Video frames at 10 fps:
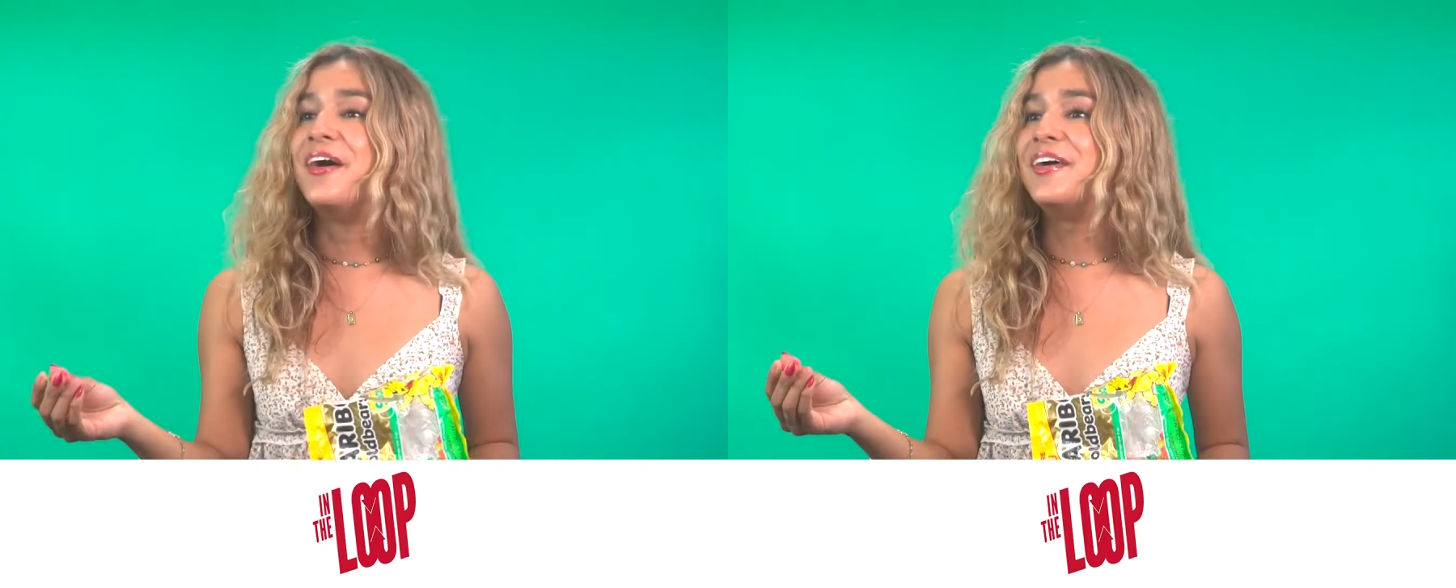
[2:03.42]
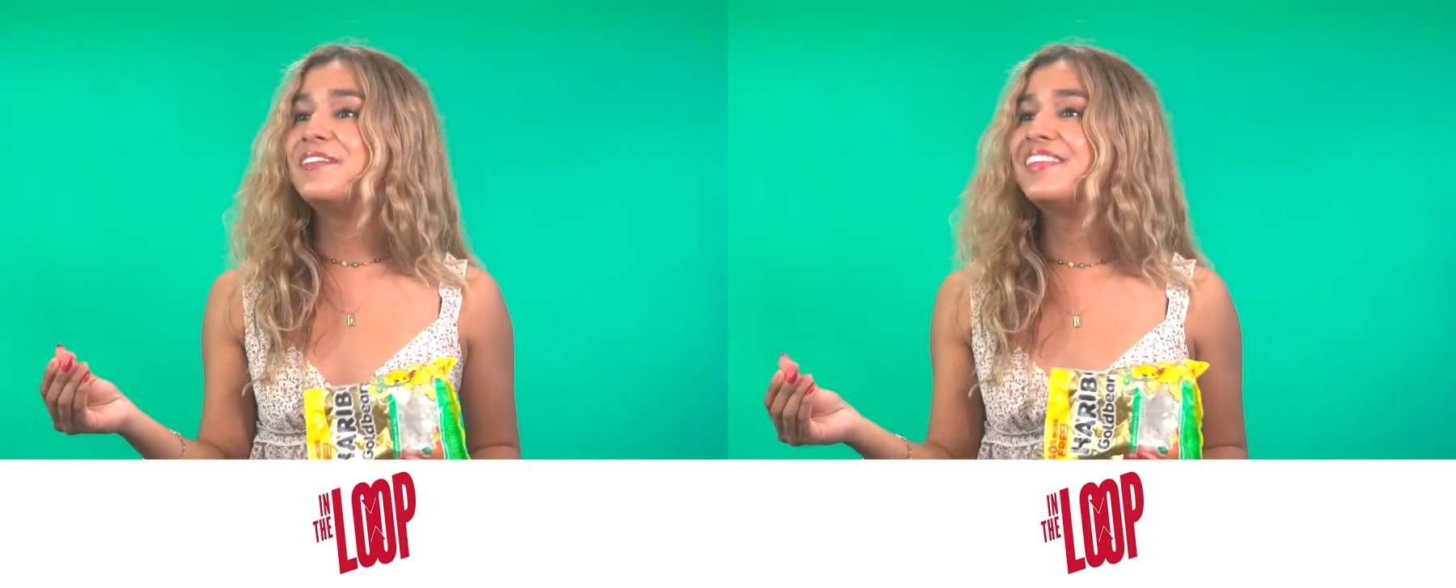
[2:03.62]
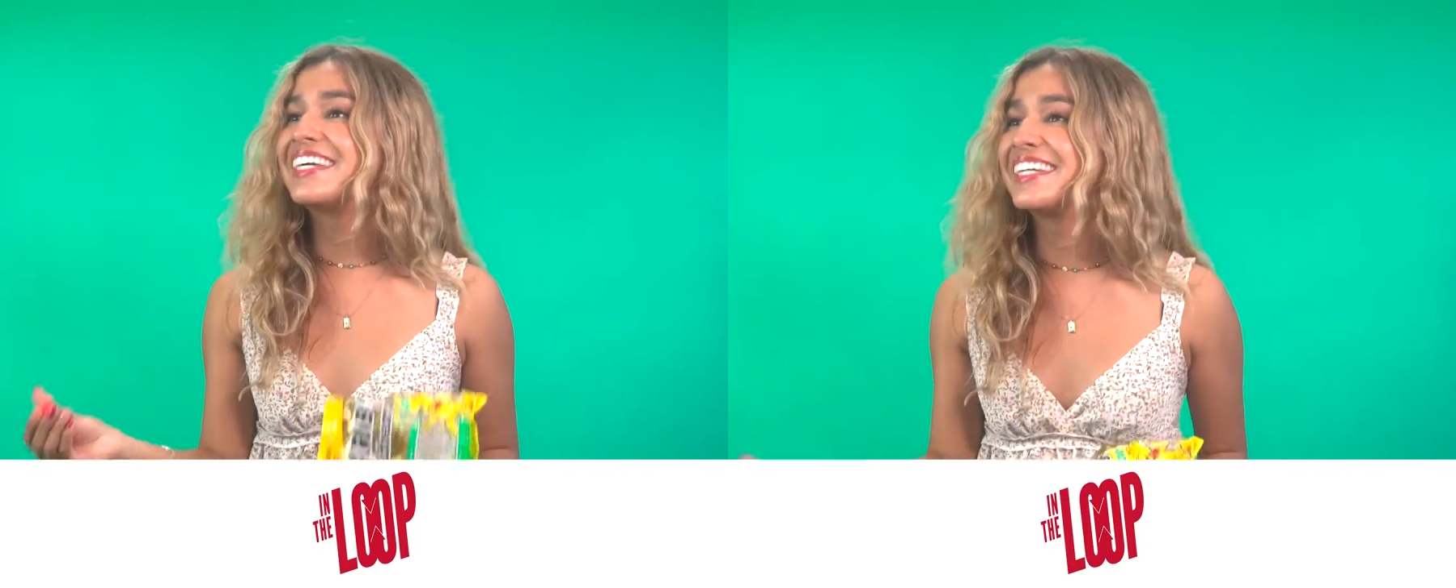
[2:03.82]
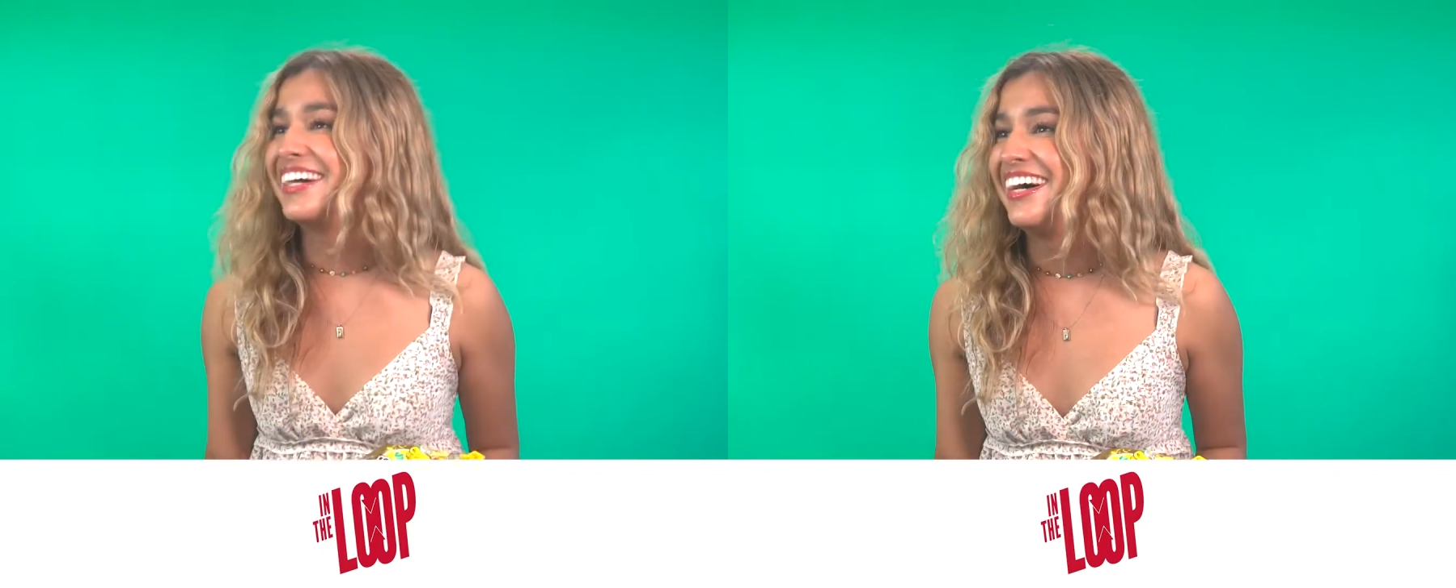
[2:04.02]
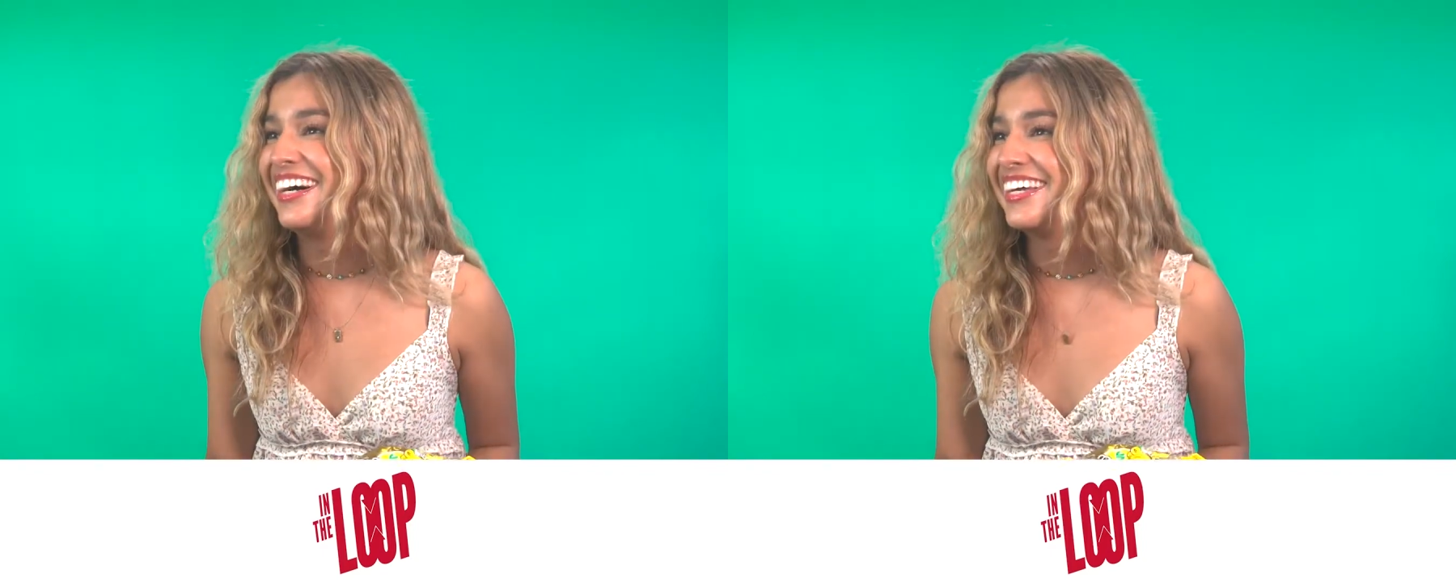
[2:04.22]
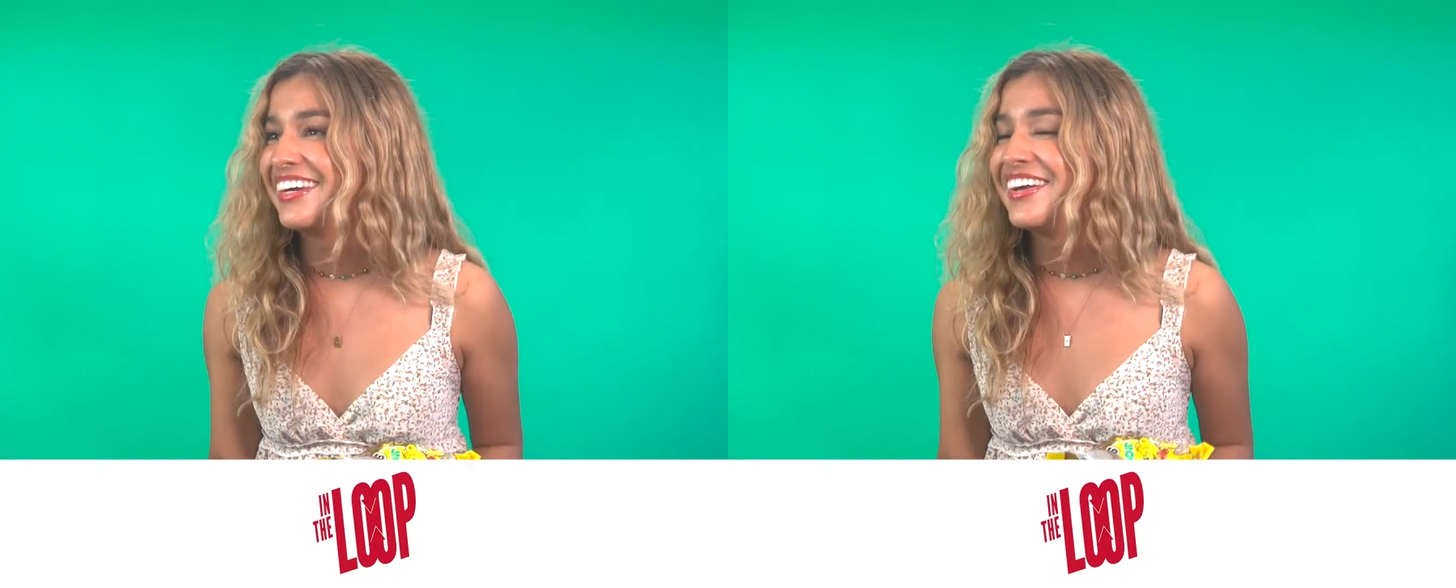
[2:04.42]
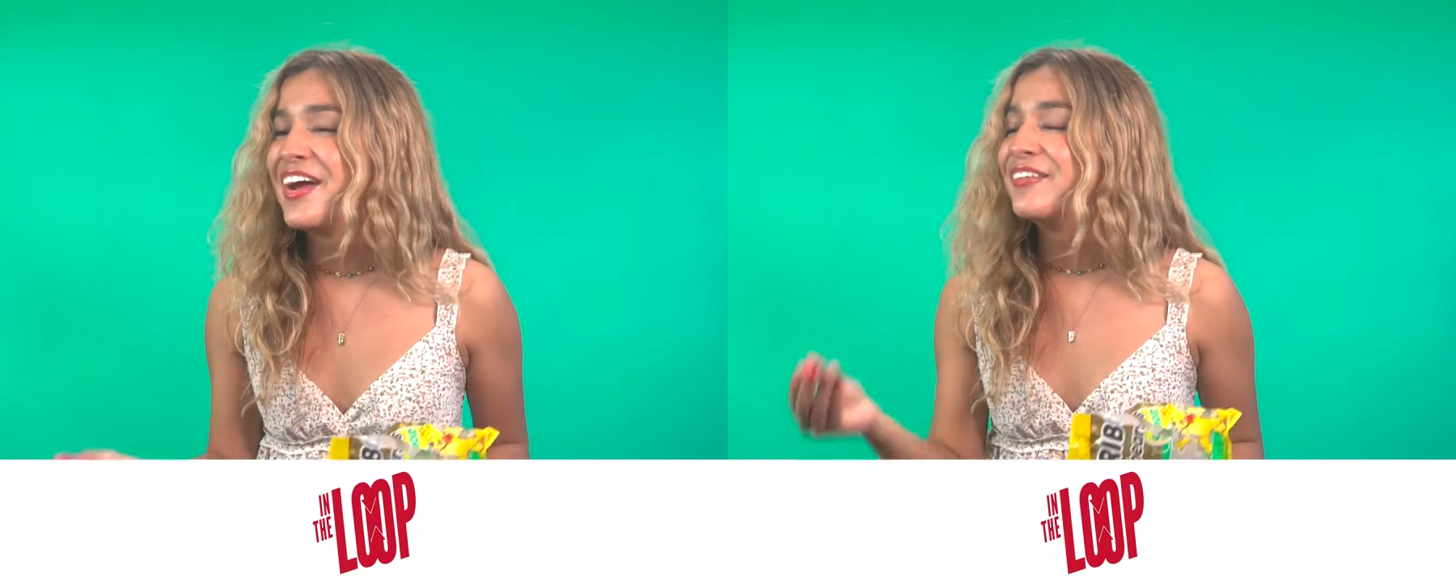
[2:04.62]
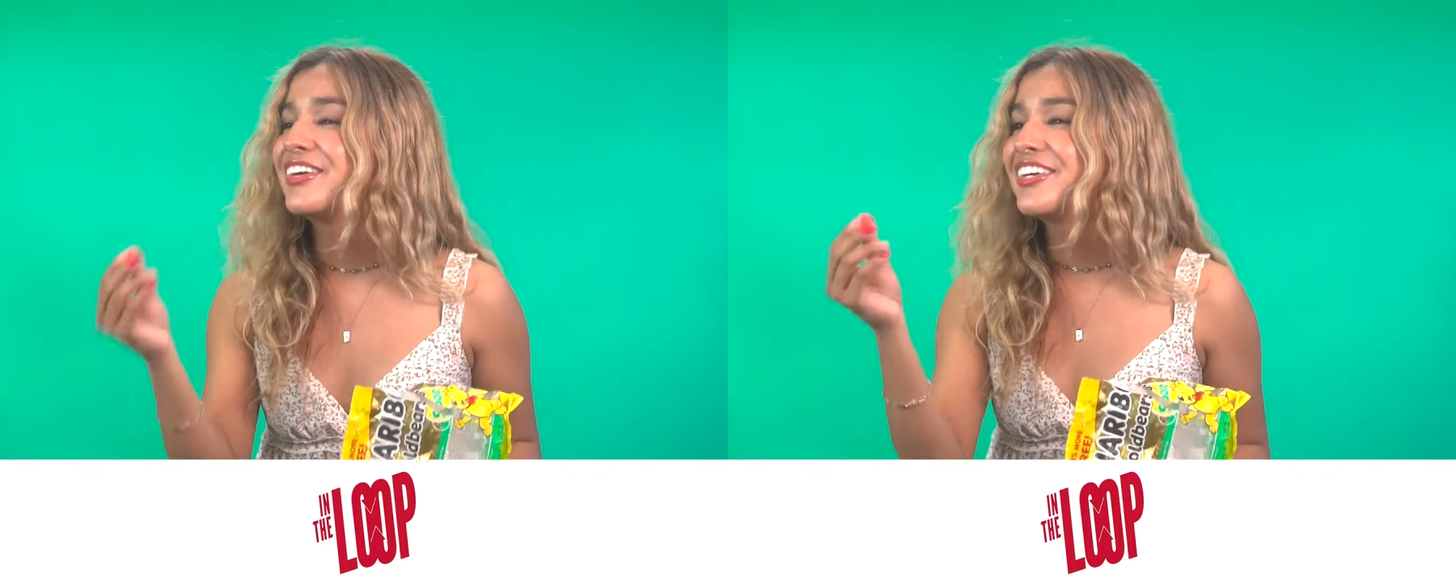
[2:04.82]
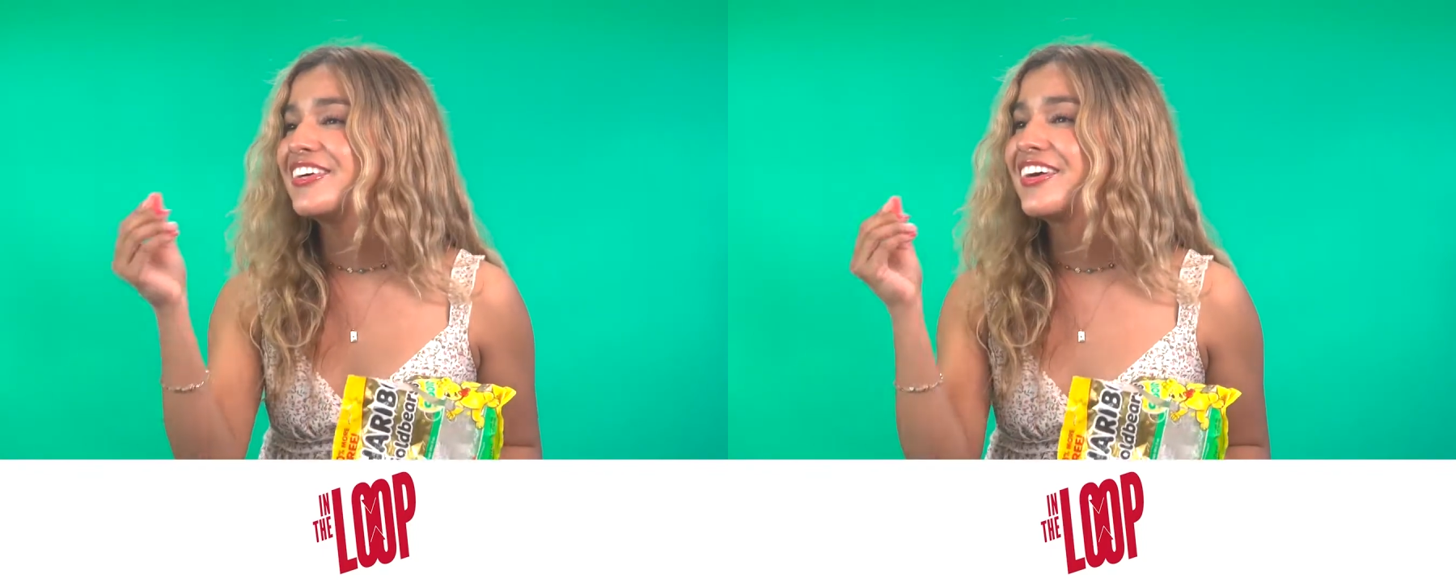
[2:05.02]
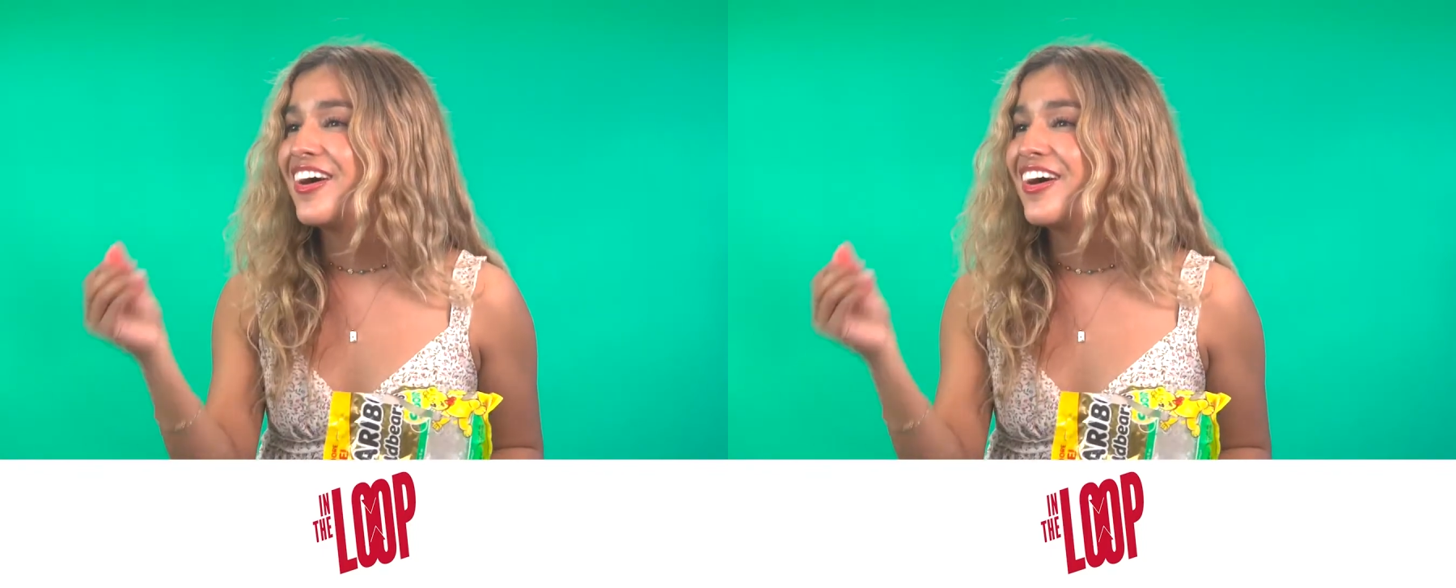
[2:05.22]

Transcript: Oh my god. What do you